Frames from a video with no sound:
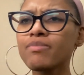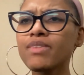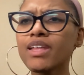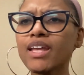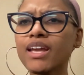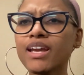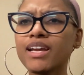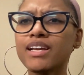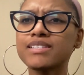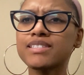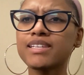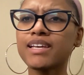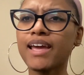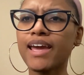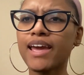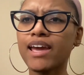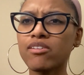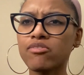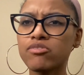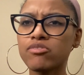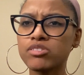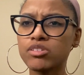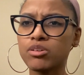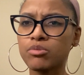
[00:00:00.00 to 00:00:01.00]
and to
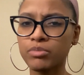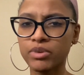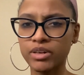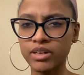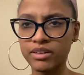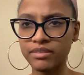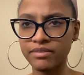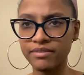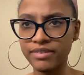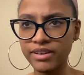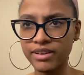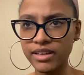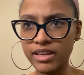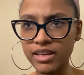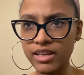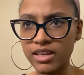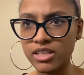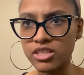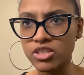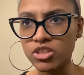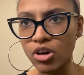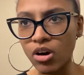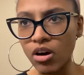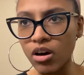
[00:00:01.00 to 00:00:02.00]
have somewhere to vent and
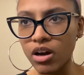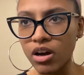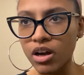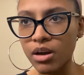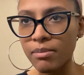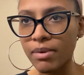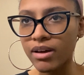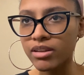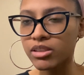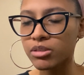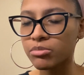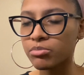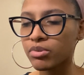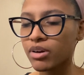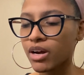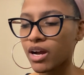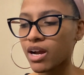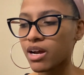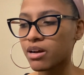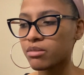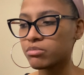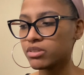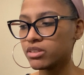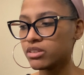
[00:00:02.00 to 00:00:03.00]
talk about the
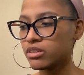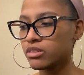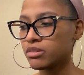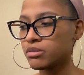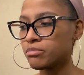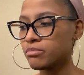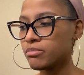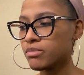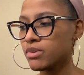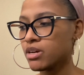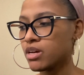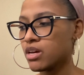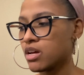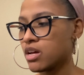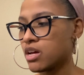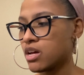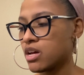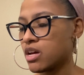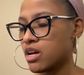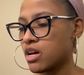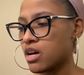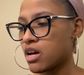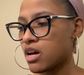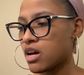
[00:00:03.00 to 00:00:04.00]
problem,
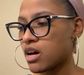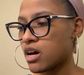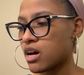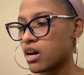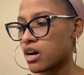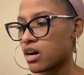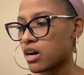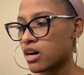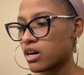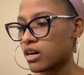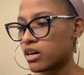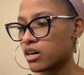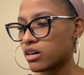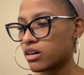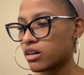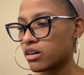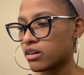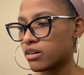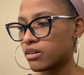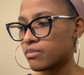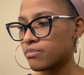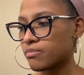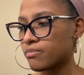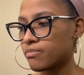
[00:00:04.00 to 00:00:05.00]

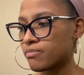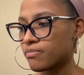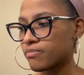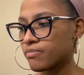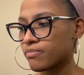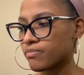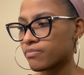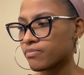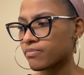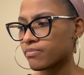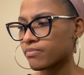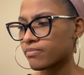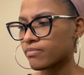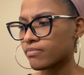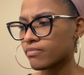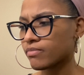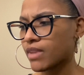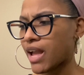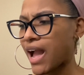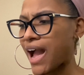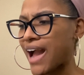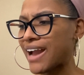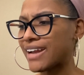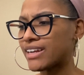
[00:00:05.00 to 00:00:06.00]

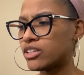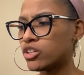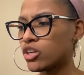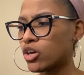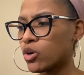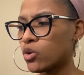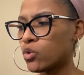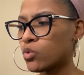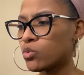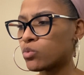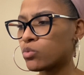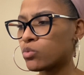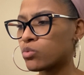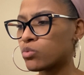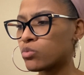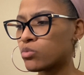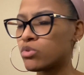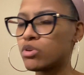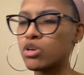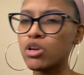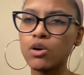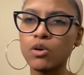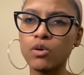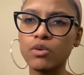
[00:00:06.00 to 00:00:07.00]
I don't
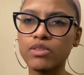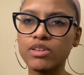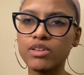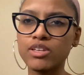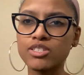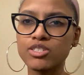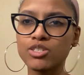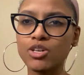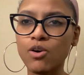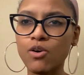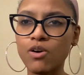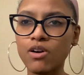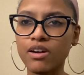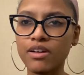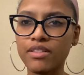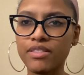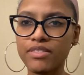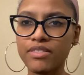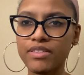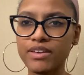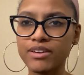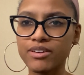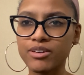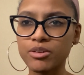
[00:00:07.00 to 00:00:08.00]
know that talk
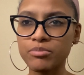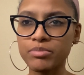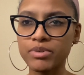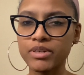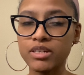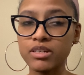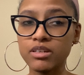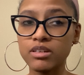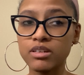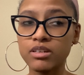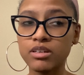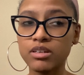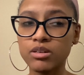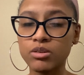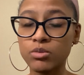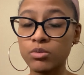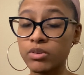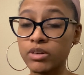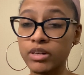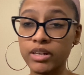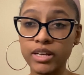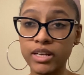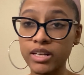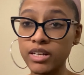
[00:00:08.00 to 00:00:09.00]
therapy
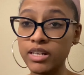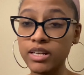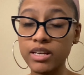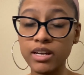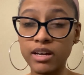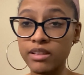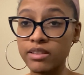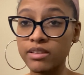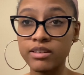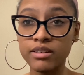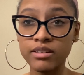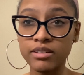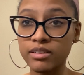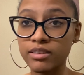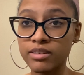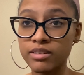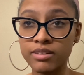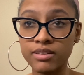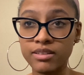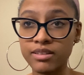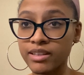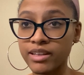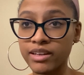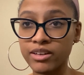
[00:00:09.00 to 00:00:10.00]
or any other
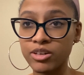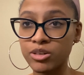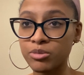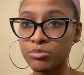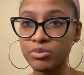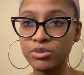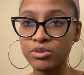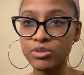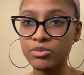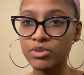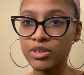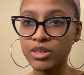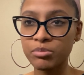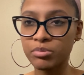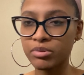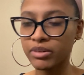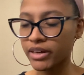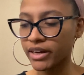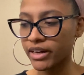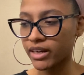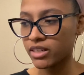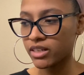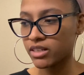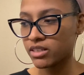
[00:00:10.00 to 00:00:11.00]
therapeutic
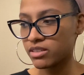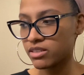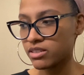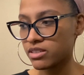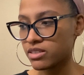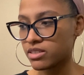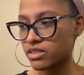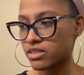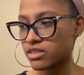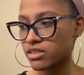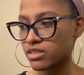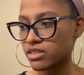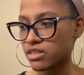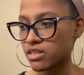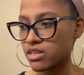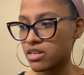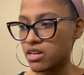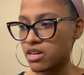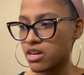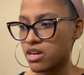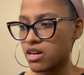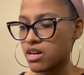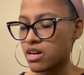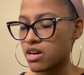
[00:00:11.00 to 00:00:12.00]
practice
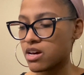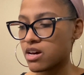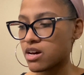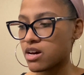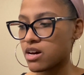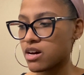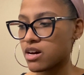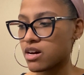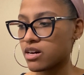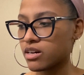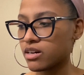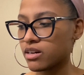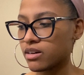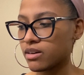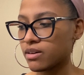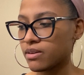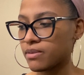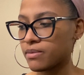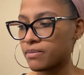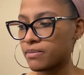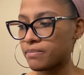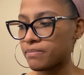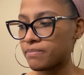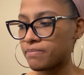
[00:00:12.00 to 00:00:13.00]

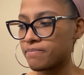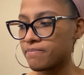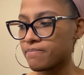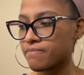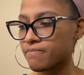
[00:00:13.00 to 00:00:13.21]
can